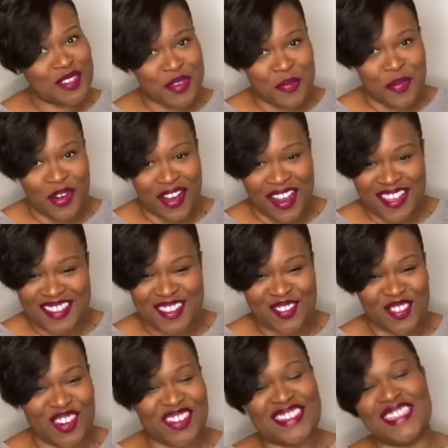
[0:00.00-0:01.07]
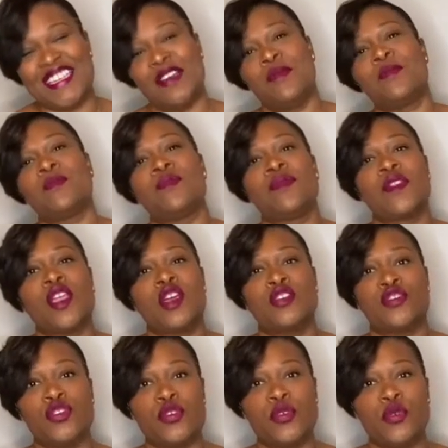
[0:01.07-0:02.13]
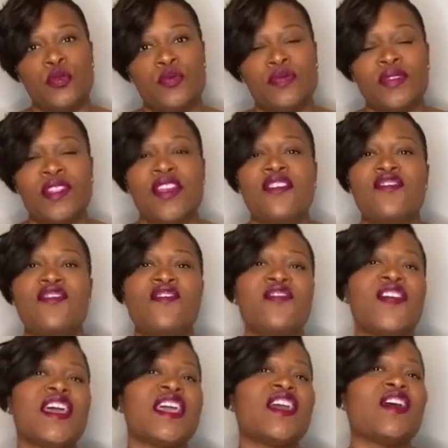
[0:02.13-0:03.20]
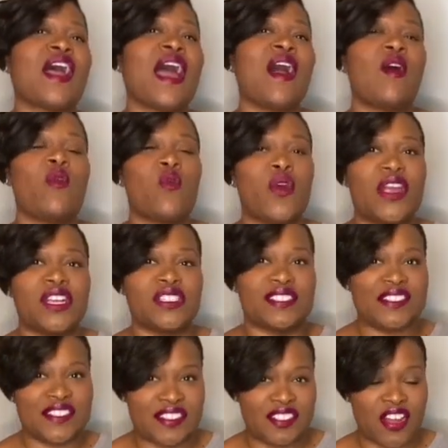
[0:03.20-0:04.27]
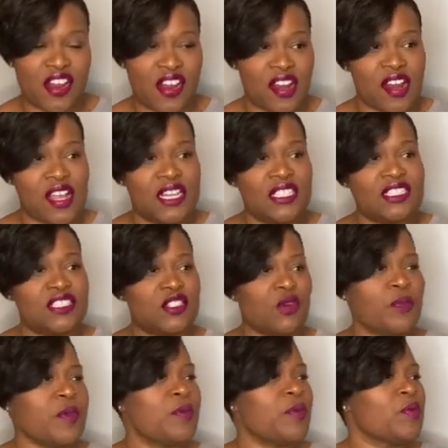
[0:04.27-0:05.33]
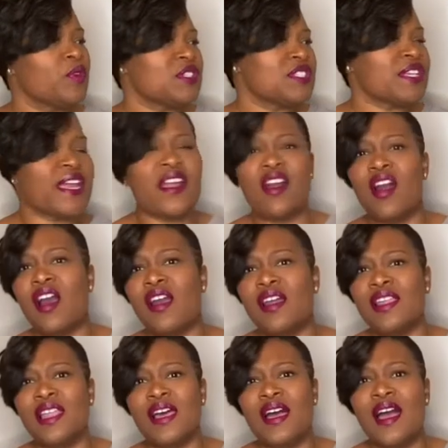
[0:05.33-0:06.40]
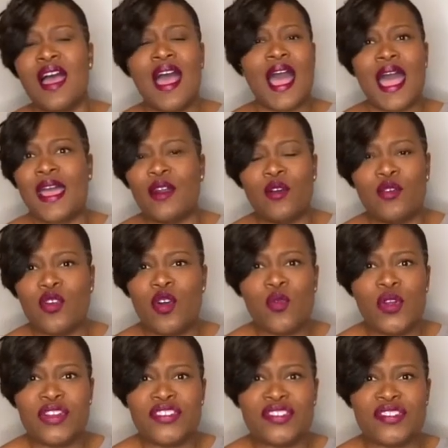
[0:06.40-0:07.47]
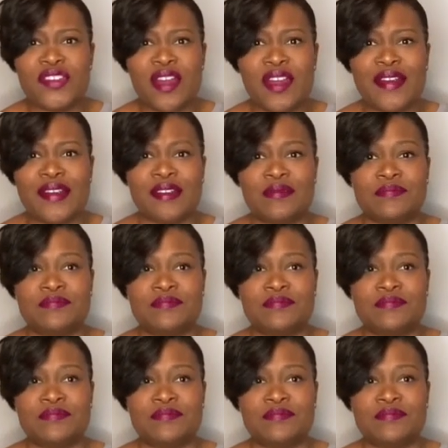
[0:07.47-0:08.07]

Prize worthy. 2, figure out where to start. So people will say, Carla, I don't know where to start.